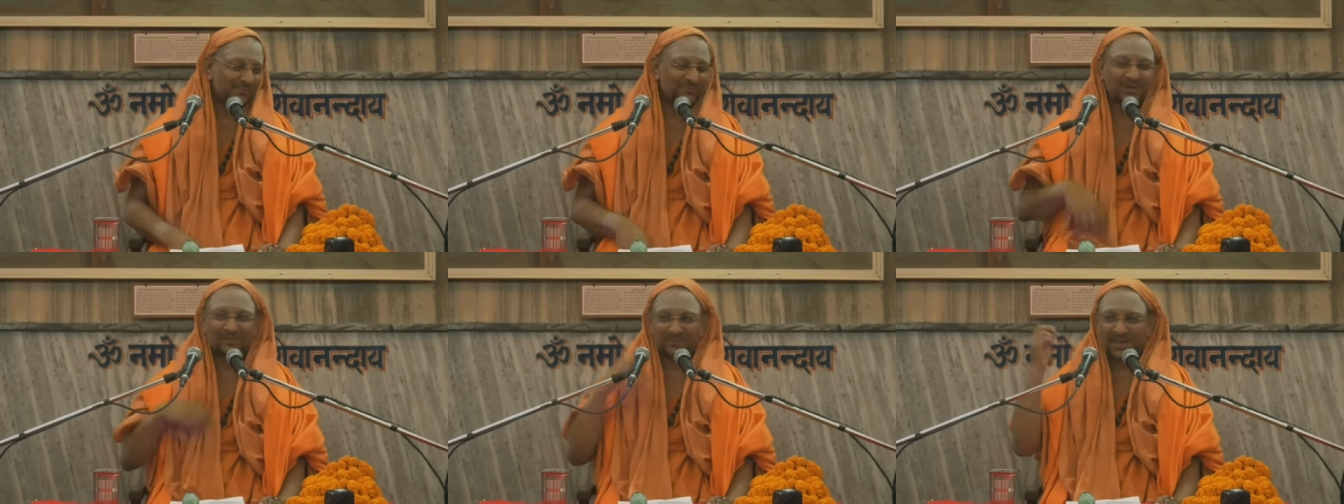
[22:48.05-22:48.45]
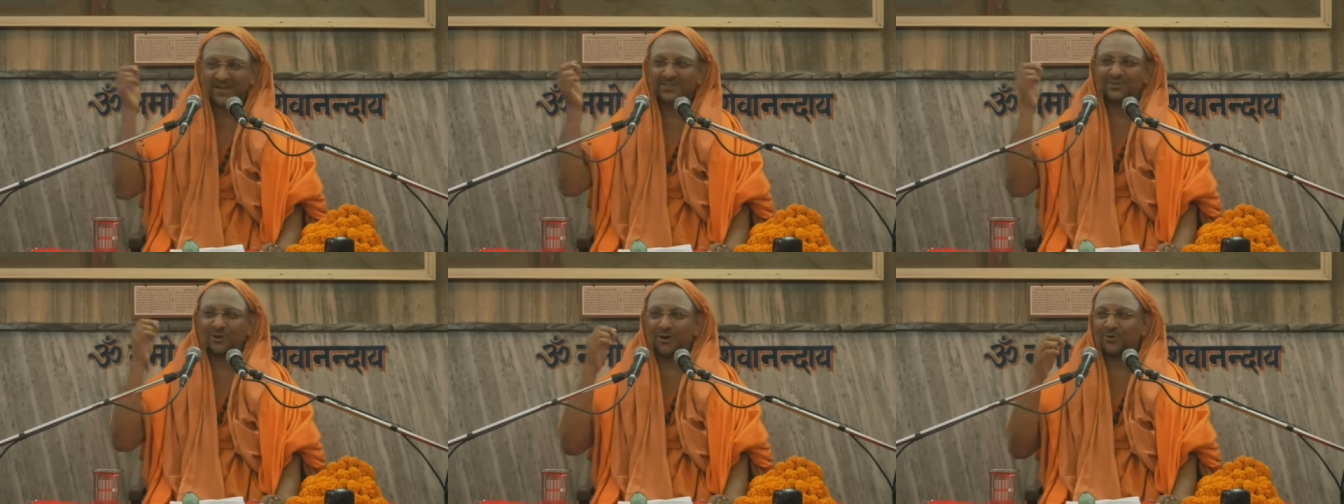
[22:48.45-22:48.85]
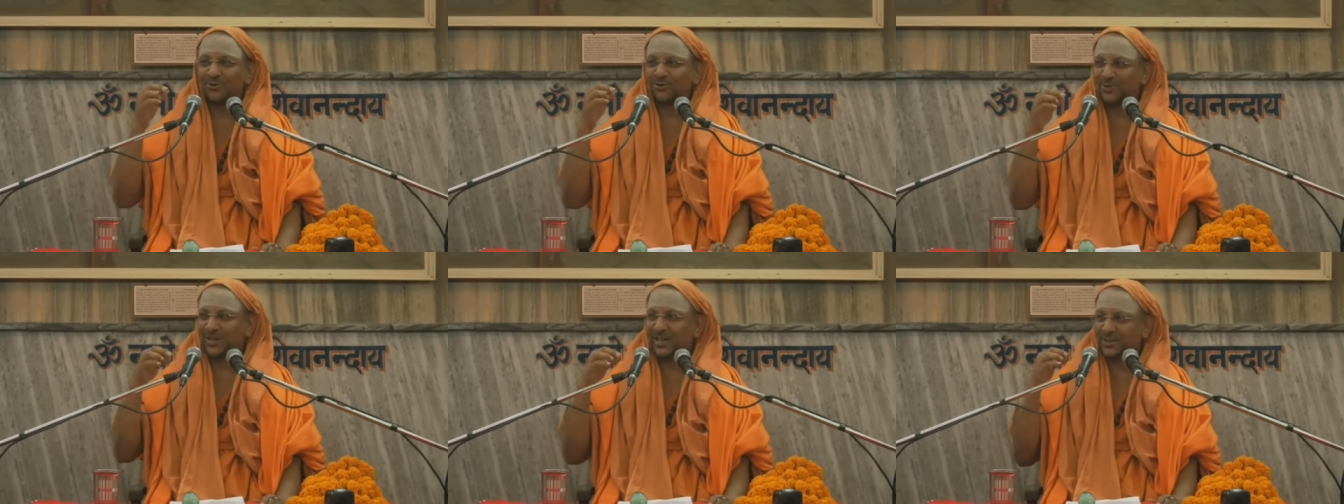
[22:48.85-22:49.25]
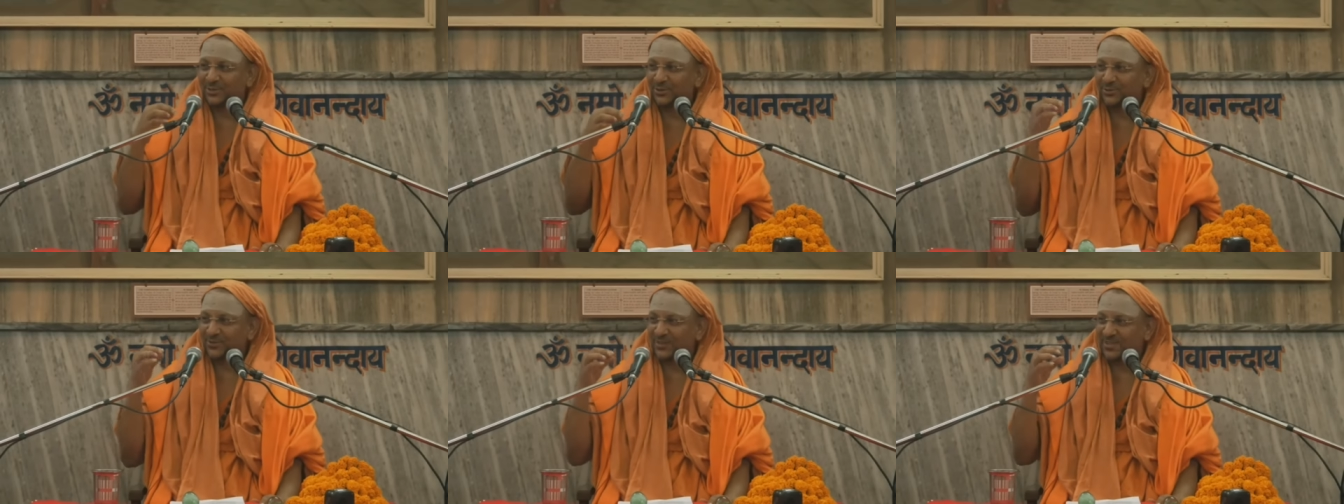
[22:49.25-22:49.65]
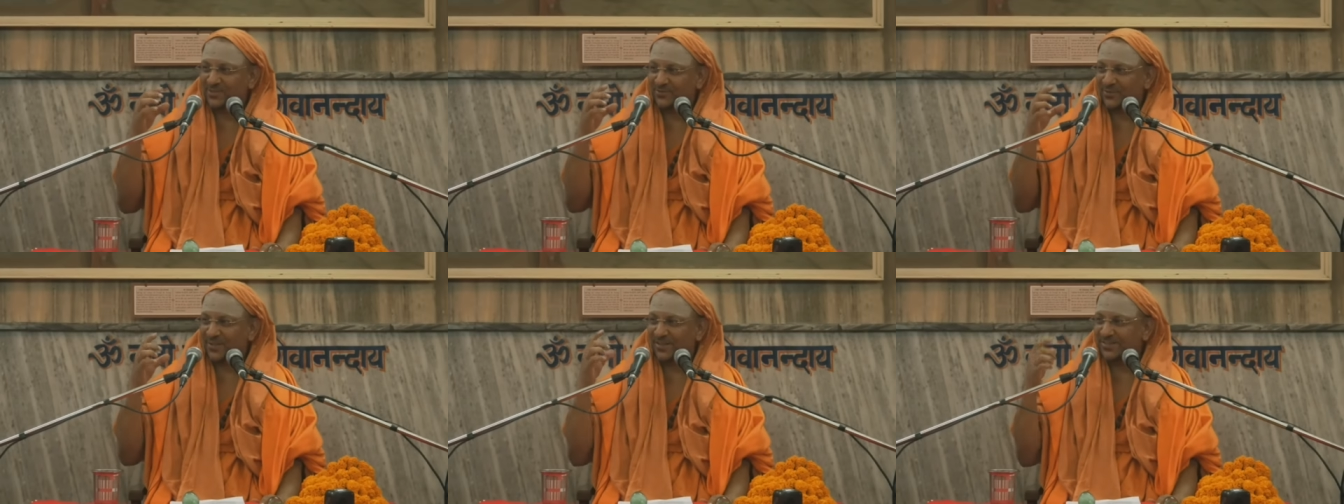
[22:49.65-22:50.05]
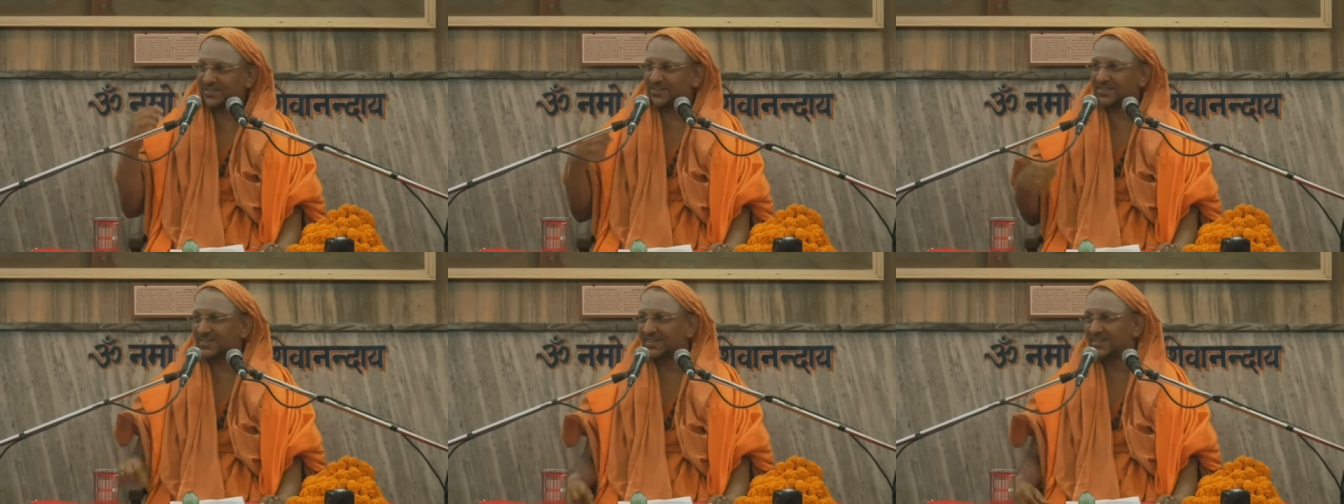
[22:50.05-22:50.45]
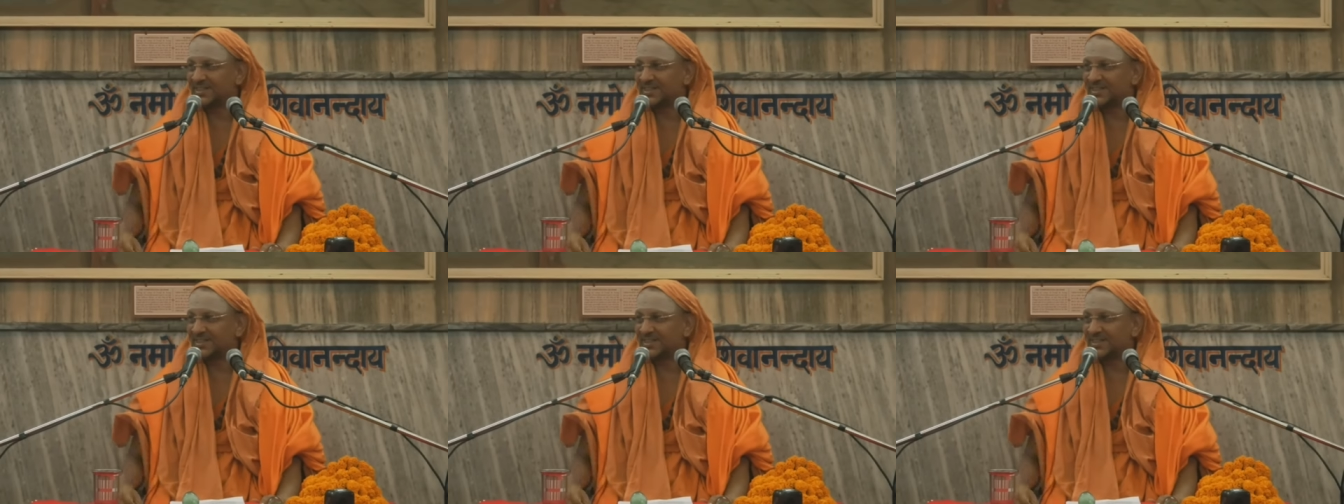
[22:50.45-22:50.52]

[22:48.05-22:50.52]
From that song only I took this verse.